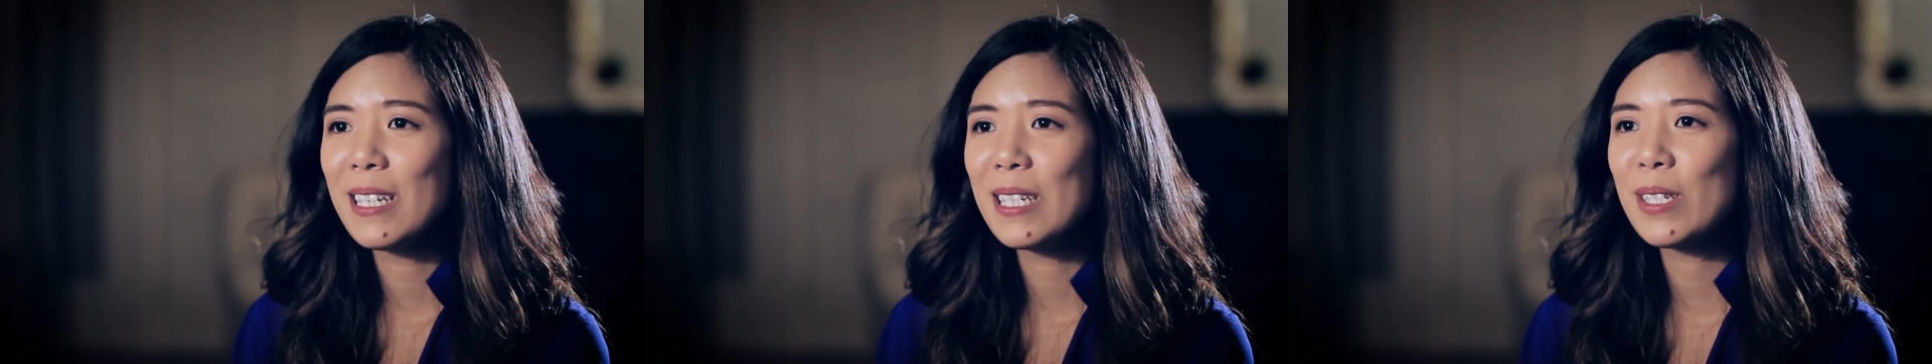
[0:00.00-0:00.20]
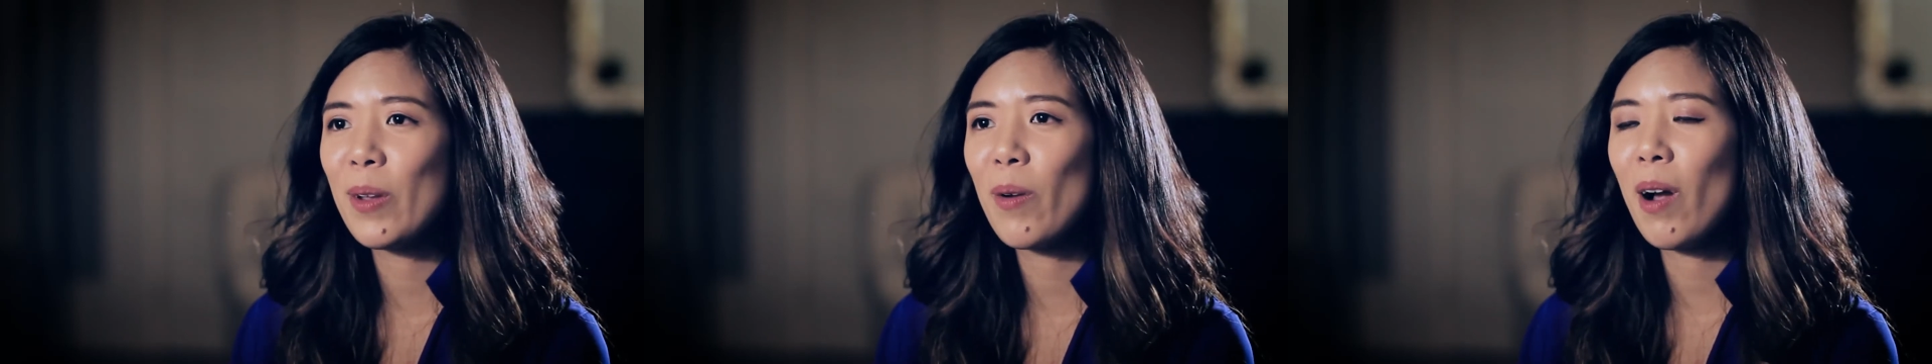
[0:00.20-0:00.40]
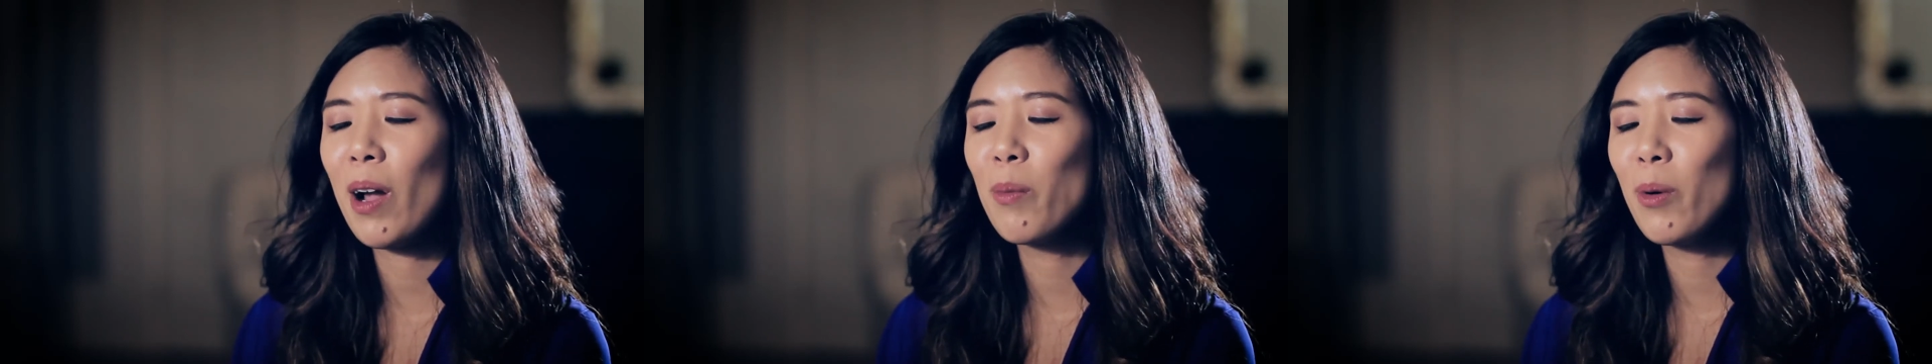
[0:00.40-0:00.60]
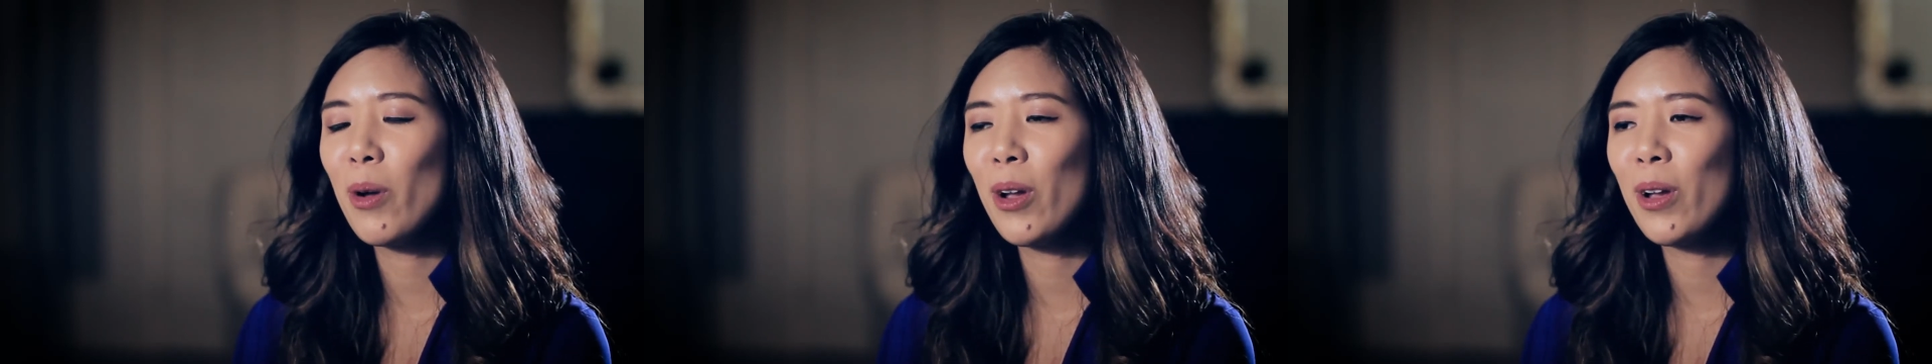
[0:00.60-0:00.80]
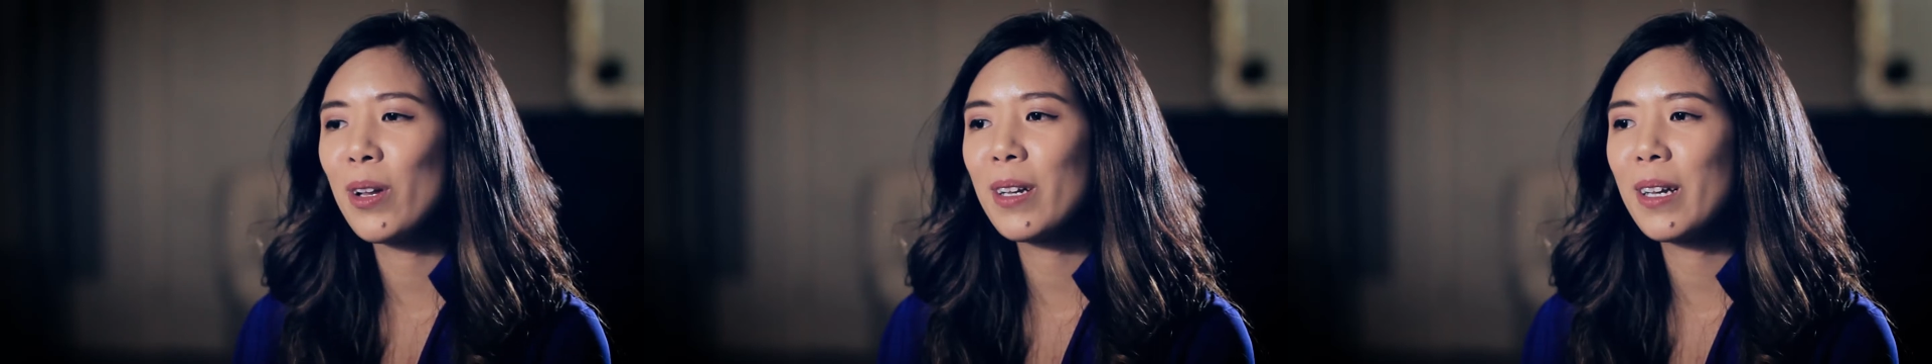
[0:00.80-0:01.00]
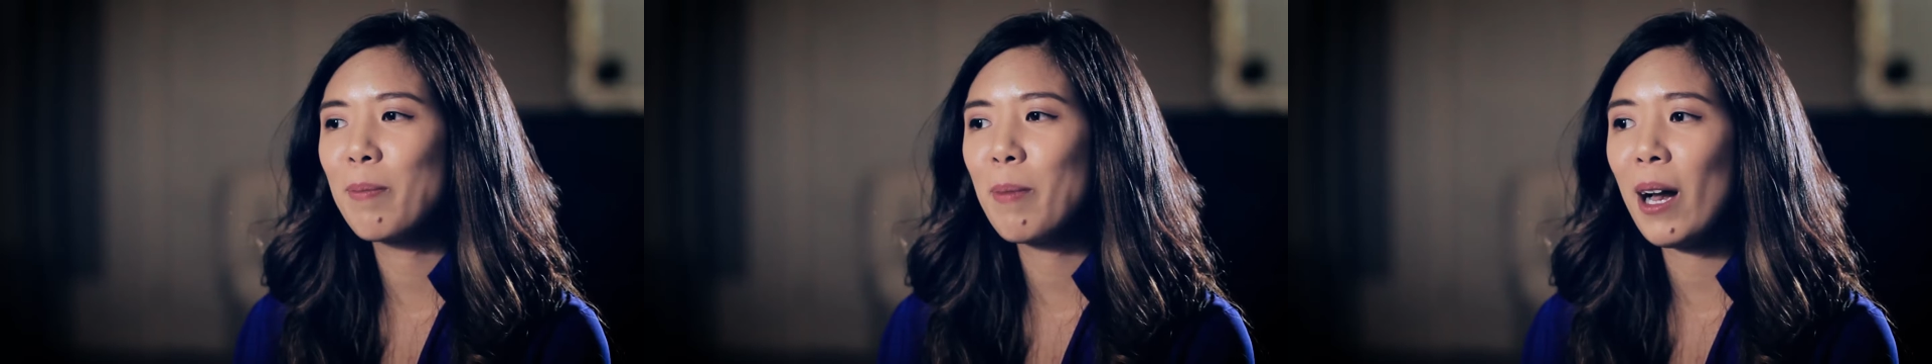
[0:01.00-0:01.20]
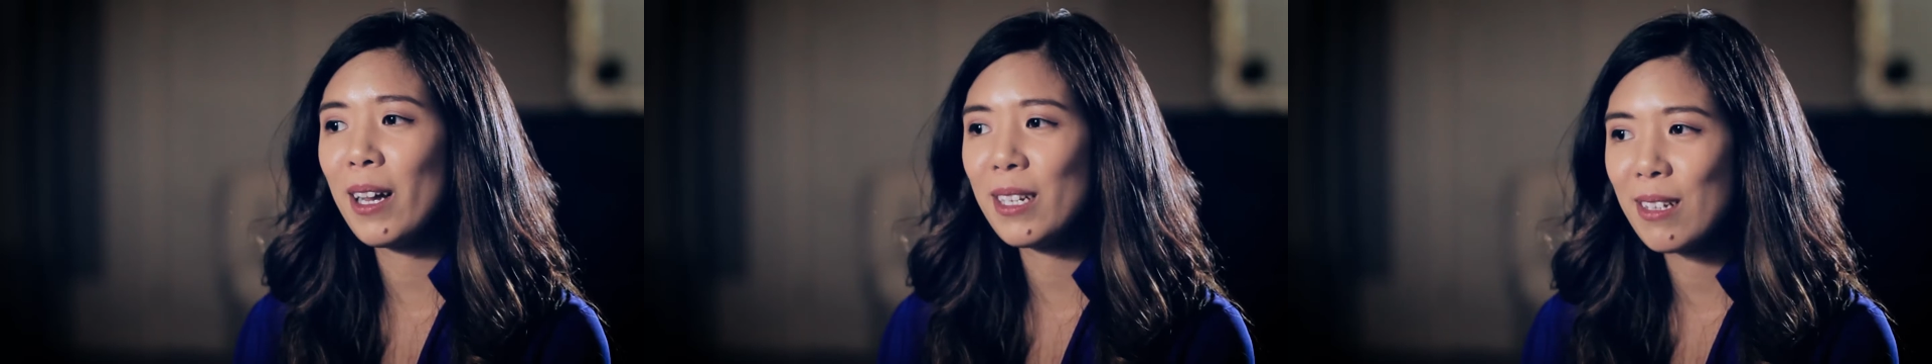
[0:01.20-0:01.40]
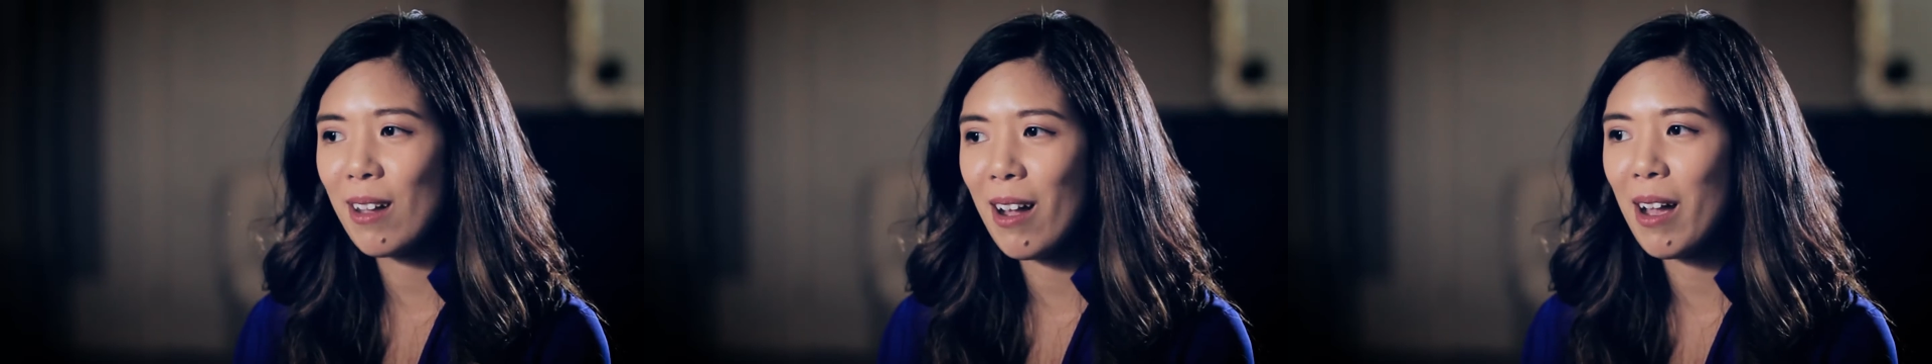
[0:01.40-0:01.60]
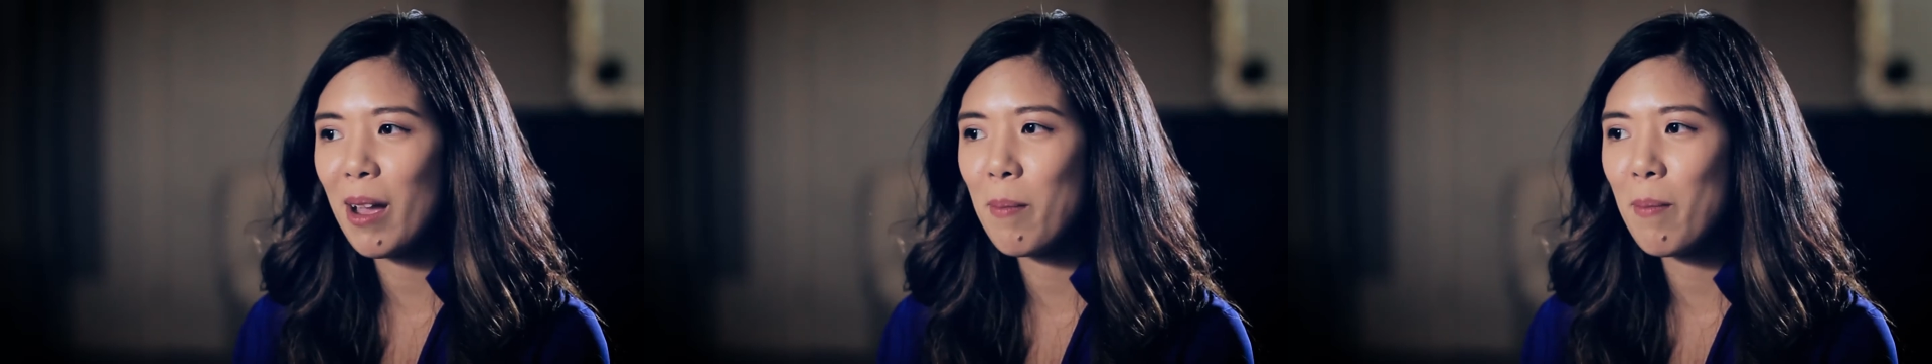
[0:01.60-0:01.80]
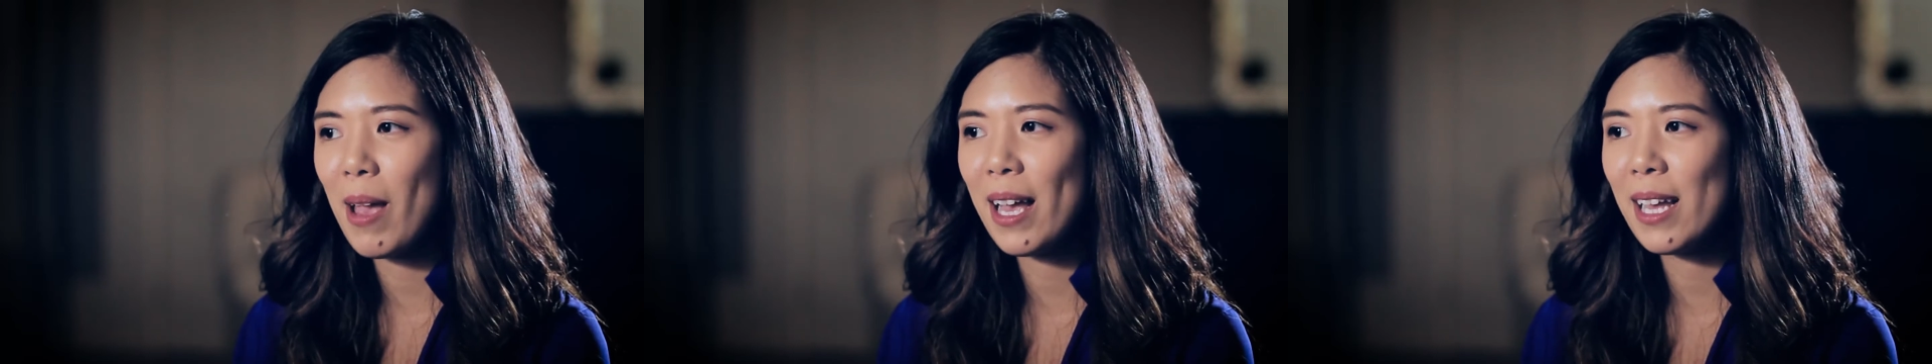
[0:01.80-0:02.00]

So I work part-time